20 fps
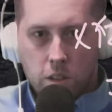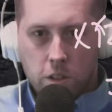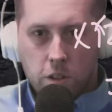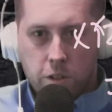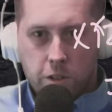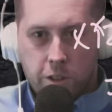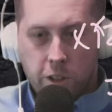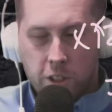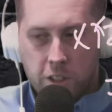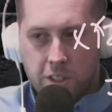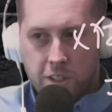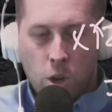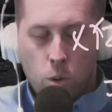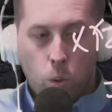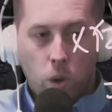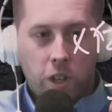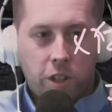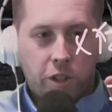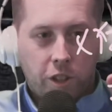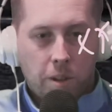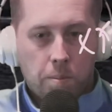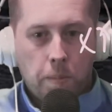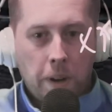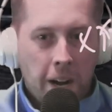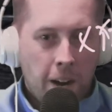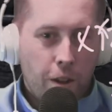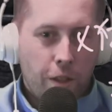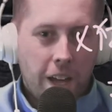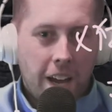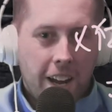just wanted to
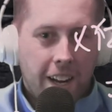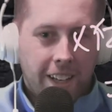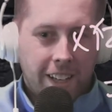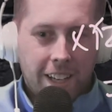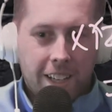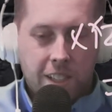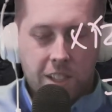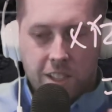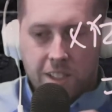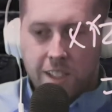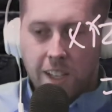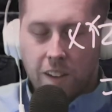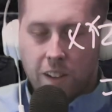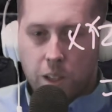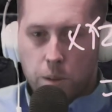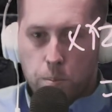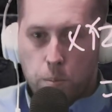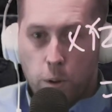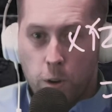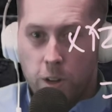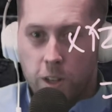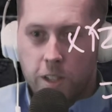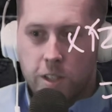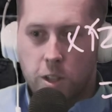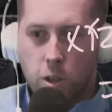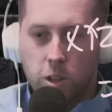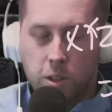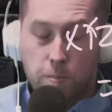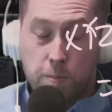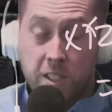compare that against selling put.
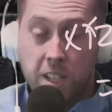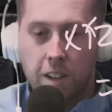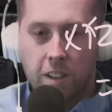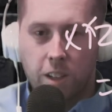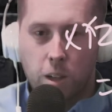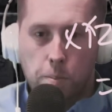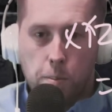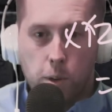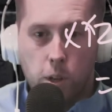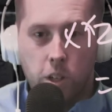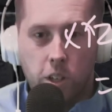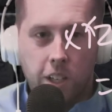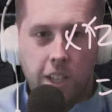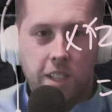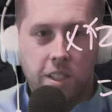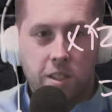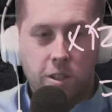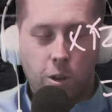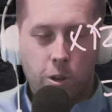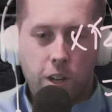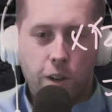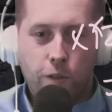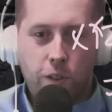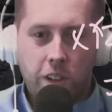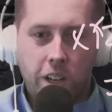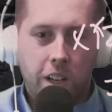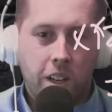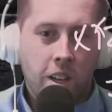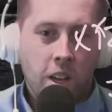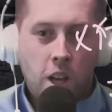So selling a put is no different
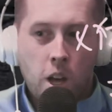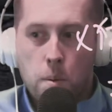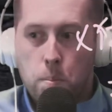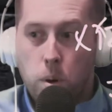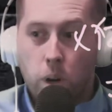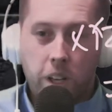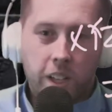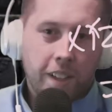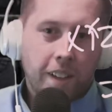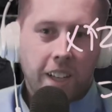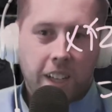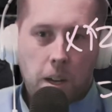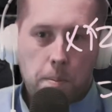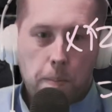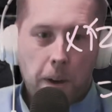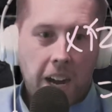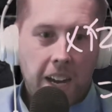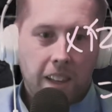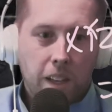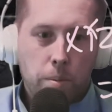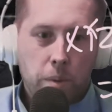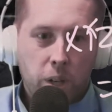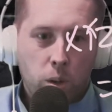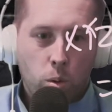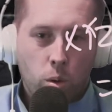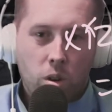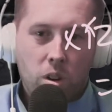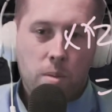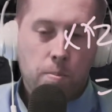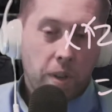than putting like a buy limit
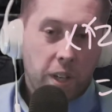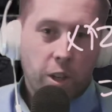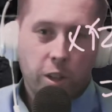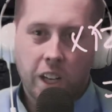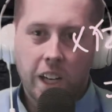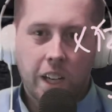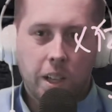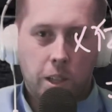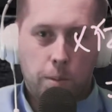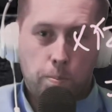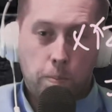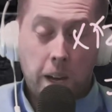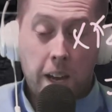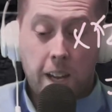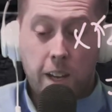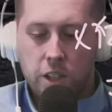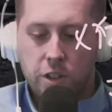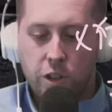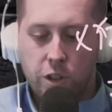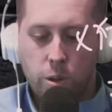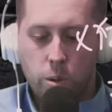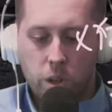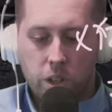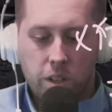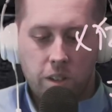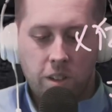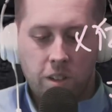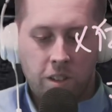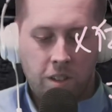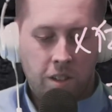order in, but you're getting paid to do
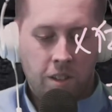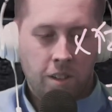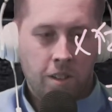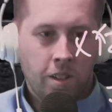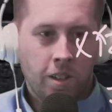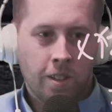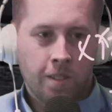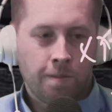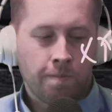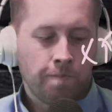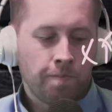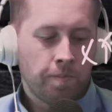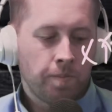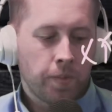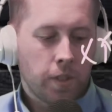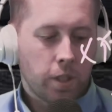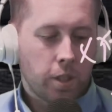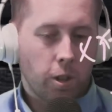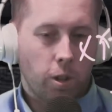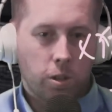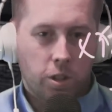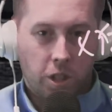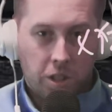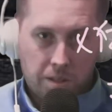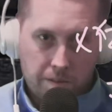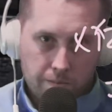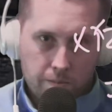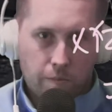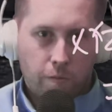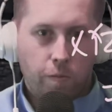it. So
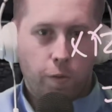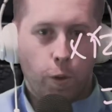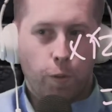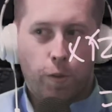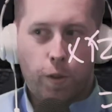just food for